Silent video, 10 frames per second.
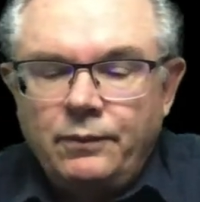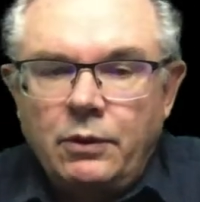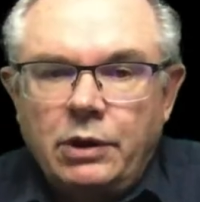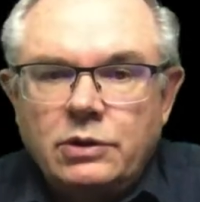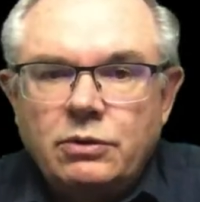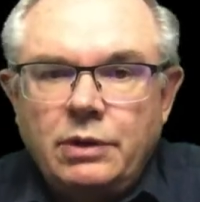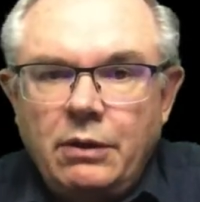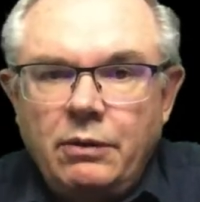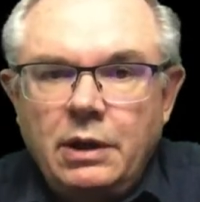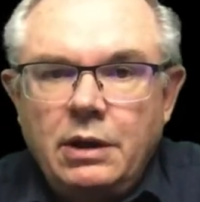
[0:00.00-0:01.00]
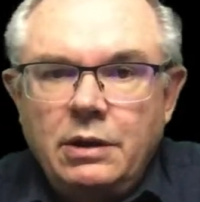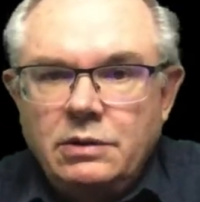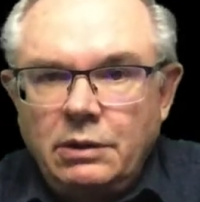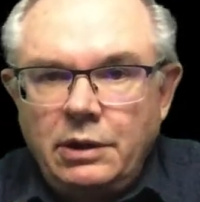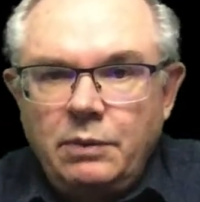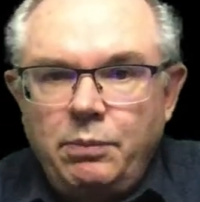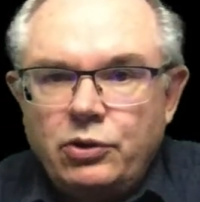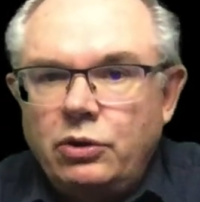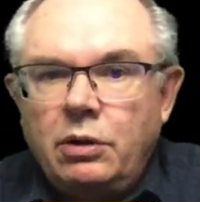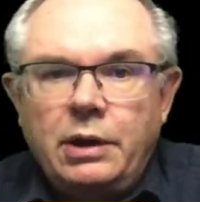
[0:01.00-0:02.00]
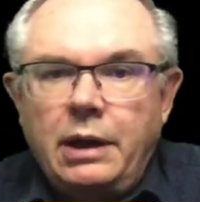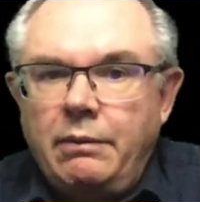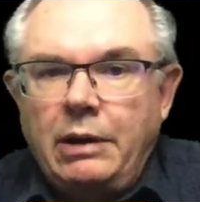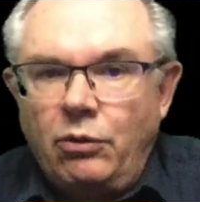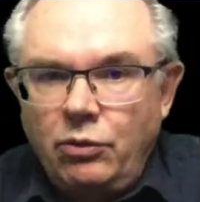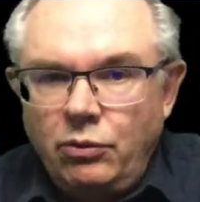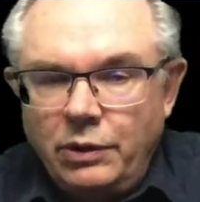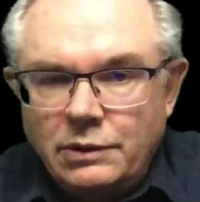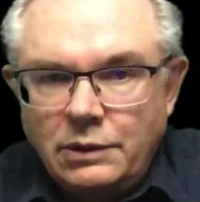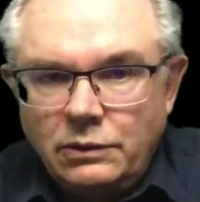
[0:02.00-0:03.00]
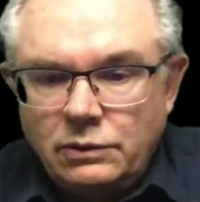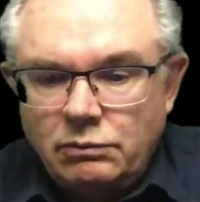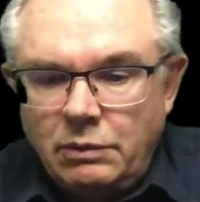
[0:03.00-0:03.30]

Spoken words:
Okay, so now this Linda Pushon, I don't know who this is.